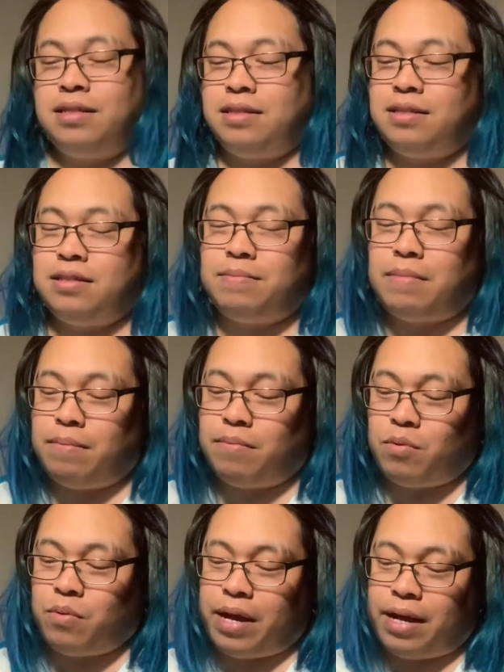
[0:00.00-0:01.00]
It's my
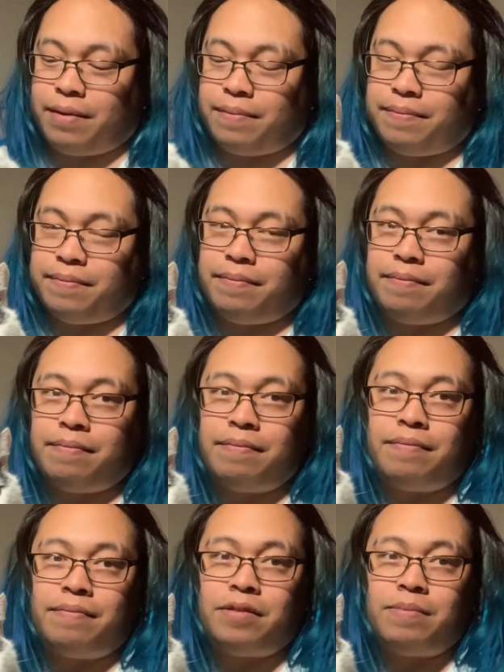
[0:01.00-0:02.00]
boy.
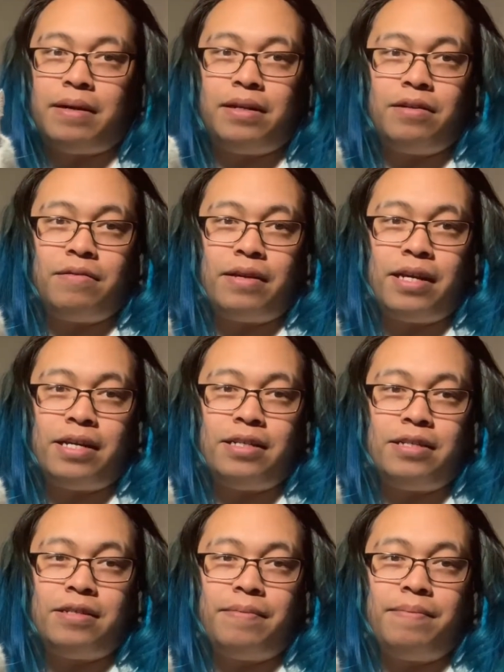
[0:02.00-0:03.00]
It's my little
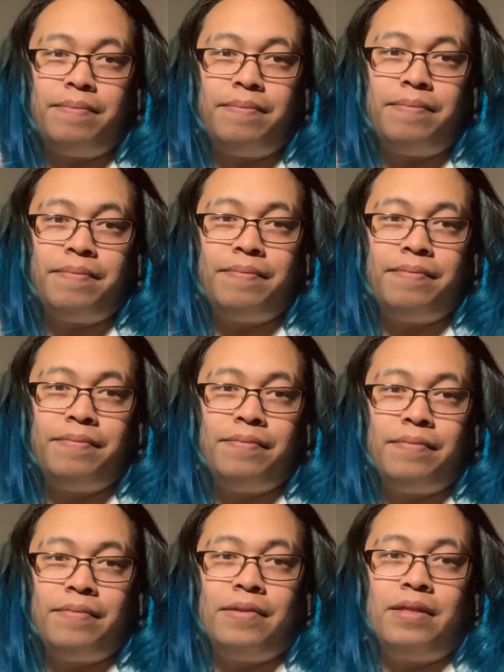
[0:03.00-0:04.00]
handsome.
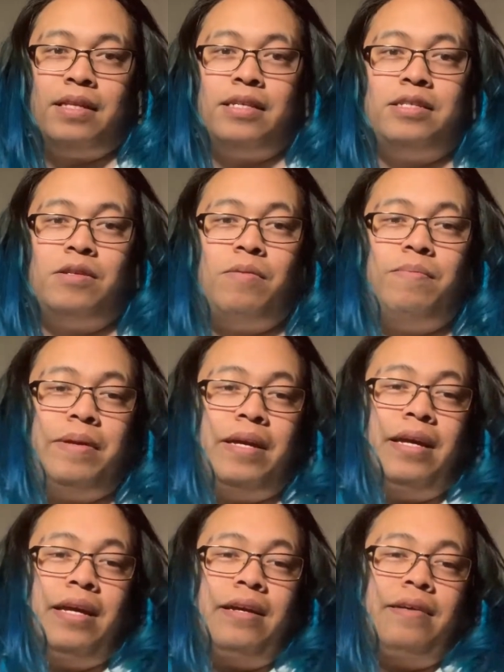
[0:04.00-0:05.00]
He's so
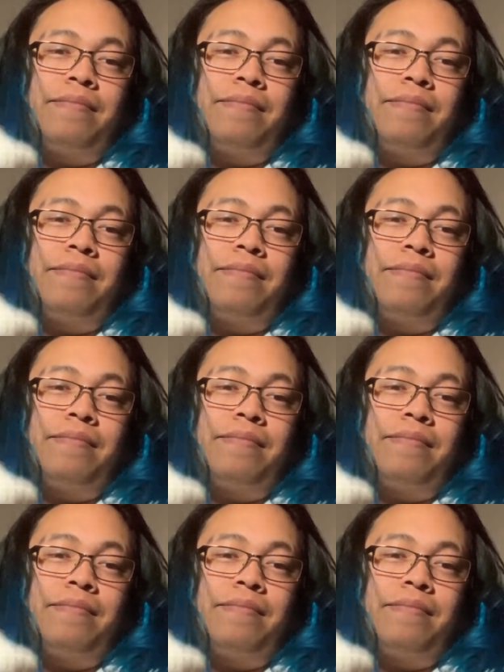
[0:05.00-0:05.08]
big.